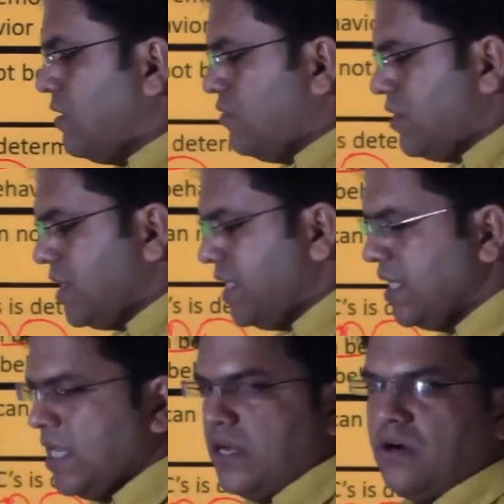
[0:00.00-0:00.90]
ground, right,
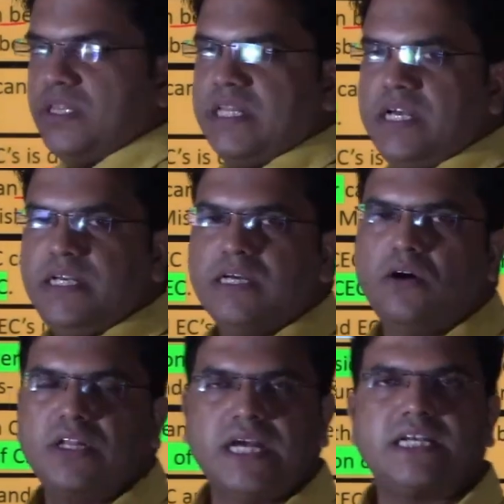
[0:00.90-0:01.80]
on the,
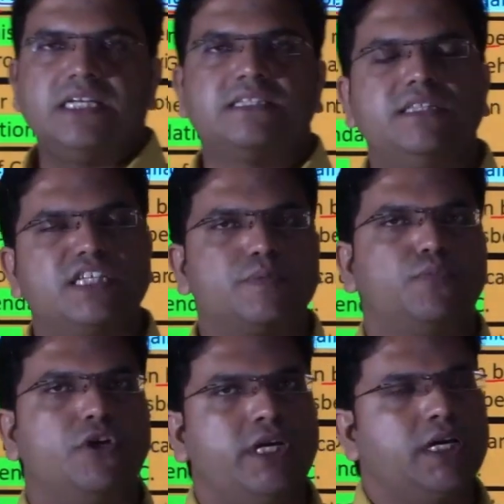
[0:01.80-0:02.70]
on at least this
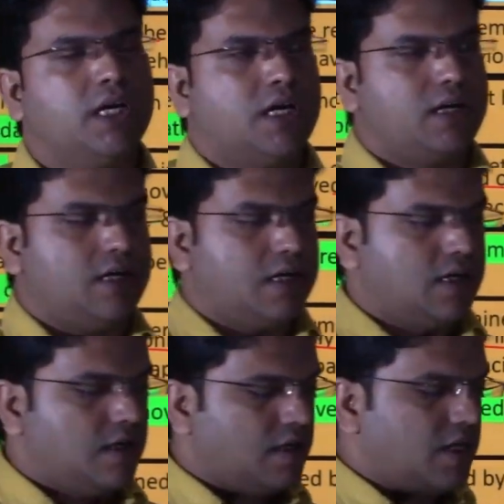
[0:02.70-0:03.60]
point,
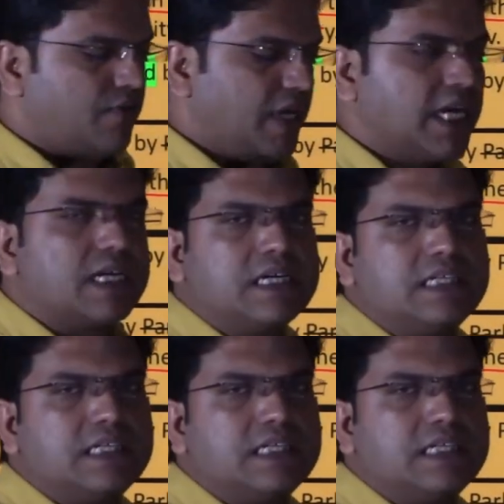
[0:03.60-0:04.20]
uh, we can